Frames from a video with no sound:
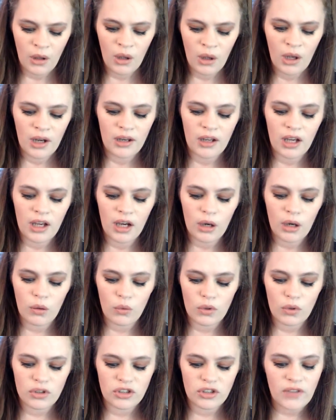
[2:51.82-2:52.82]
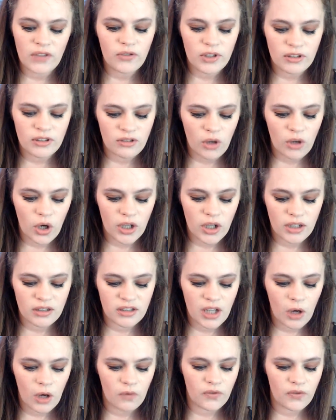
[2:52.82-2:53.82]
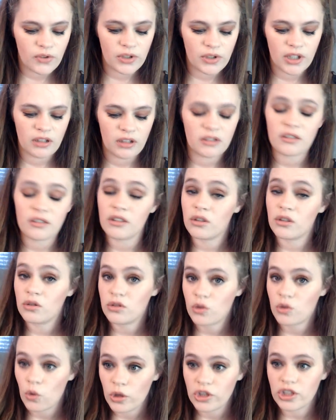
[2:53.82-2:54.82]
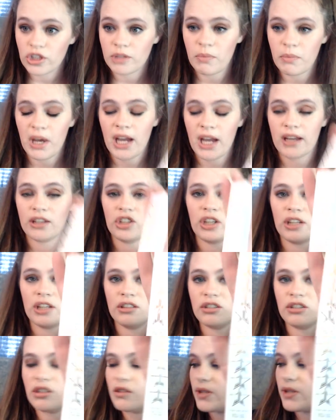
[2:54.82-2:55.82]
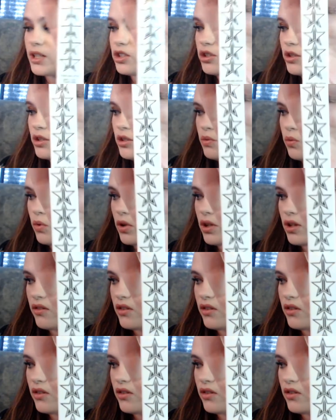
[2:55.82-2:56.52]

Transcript: Now, Jeffree Star is known for his gorgeous packaging. So right here's one of